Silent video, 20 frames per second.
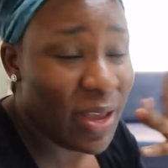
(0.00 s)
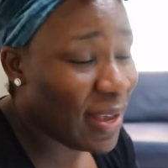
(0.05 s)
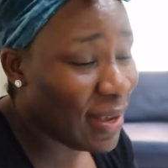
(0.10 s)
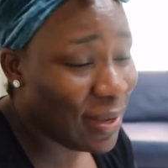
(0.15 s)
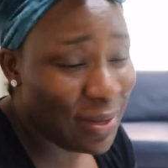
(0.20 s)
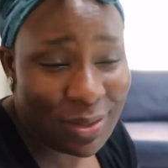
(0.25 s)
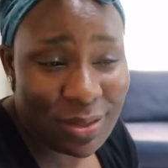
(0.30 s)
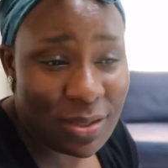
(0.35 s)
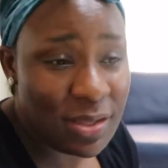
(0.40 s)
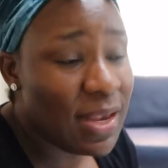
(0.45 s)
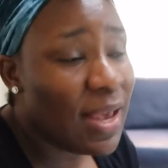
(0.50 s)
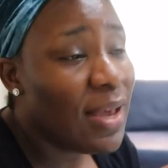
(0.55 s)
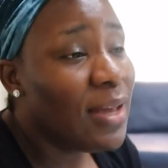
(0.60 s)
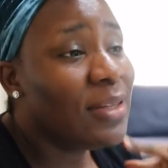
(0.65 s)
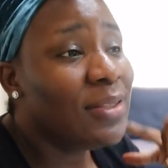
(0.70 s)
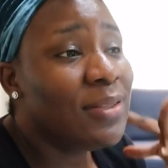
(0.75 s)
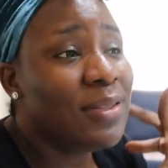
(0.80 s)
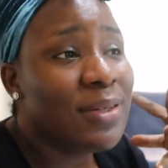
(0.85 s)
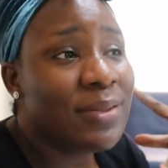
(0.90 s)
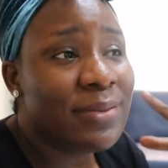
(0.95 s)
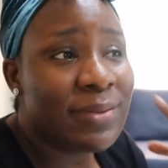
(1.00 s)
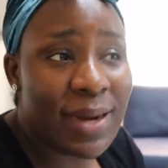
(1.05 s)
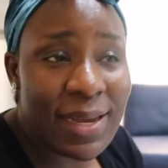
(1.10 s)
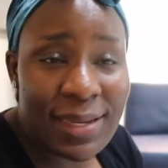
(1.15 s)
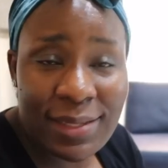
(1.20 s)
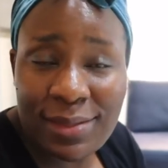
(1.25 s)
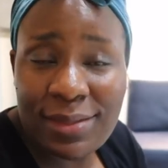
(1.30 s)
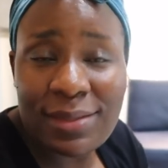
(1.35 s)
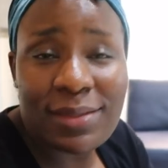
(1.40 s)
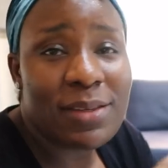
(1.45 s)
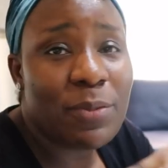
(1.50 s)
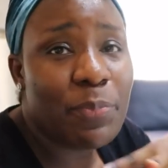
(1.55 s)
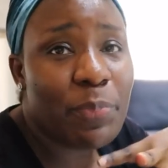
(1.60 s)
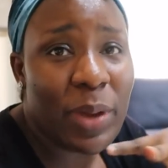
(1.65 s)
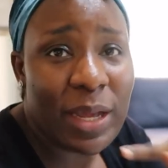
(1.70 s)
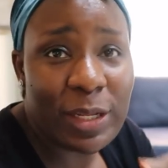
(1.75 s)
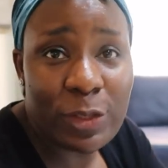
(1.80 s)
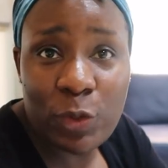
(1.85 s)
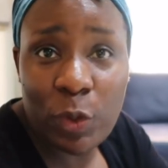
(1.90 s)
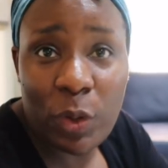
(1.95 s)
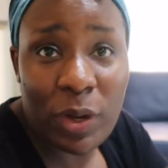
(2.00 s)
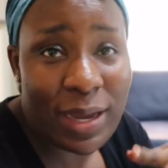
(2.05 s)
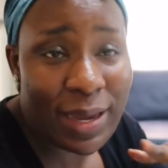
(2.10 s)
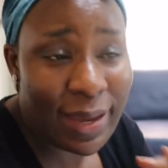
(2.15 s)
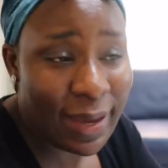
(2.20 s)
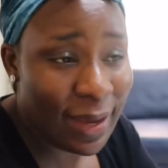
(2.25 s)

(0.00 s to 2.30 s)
hair is. The rest depends on